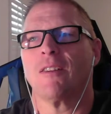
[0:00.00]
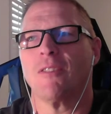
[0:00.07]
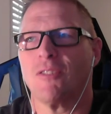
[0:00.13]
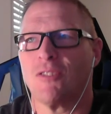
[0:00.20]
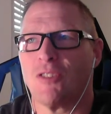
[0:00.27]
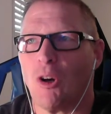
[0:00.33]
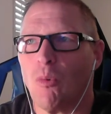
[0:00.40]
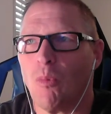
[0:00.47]

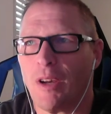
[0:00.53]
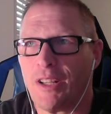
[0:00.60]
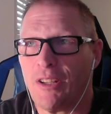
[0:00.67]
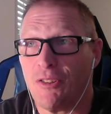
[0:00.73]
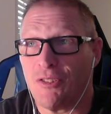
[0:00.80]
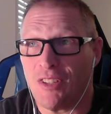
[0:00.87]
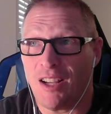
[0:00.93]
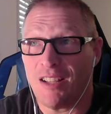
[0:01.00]
don't want to
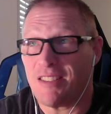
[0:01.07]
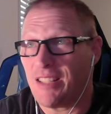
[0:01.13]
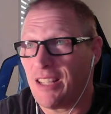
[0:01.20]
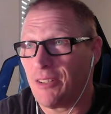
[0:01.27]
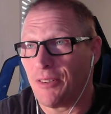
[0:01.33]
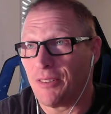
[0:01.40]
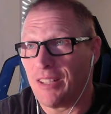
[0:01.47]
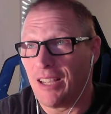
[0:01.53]
use
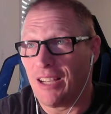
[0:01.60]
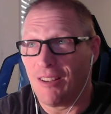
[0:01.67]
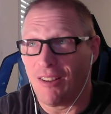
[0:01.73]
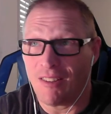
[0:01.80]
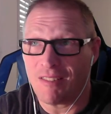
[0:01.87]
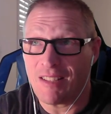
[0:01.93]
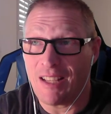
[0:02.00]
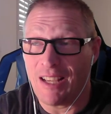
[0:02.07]
non-standard
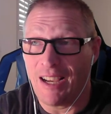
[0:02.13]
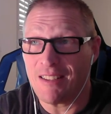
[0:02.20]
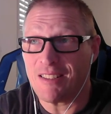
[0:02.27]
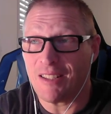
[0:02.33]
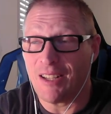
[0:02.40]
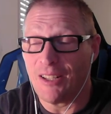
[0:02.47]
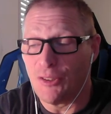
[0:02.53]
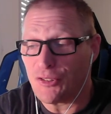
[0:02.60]
dialog tags,
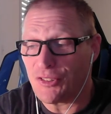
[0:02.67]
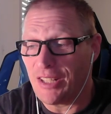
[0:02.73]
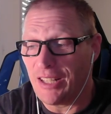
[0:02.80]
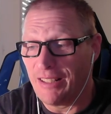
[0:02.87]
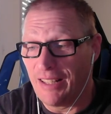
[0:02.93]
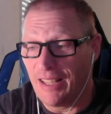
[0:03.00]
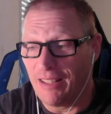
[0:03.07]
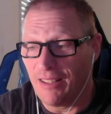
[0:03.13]
and I
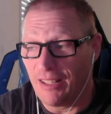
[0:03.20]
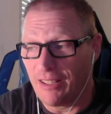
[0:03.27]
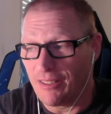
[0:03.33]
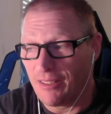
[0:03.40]
understand that, like